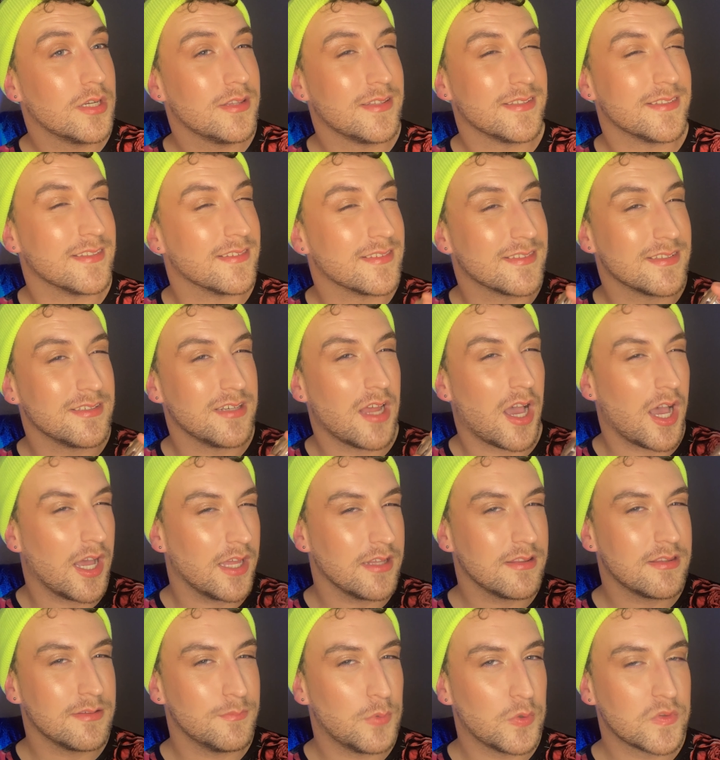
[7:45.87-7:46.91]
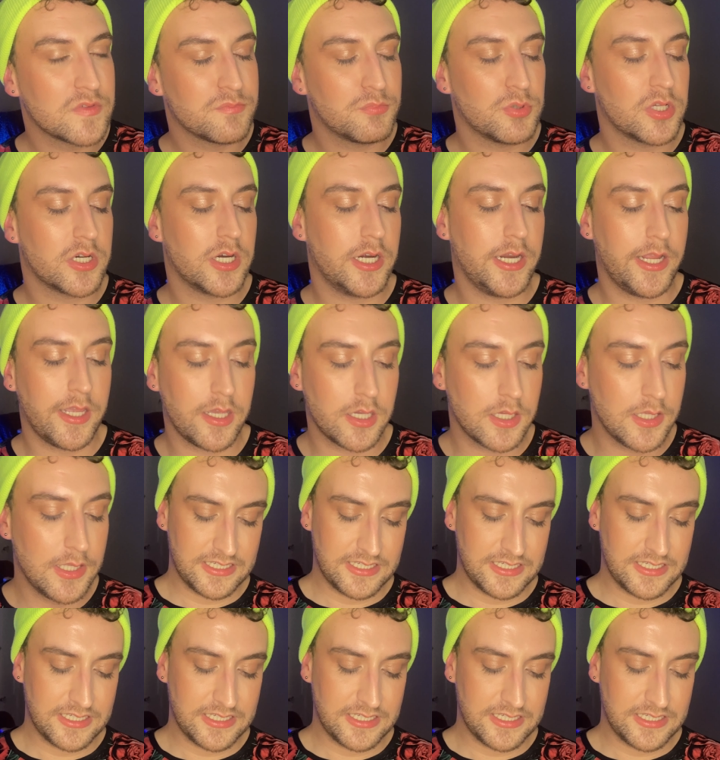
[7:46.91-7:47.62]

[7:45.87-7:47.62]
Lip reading: This is not the most blurring.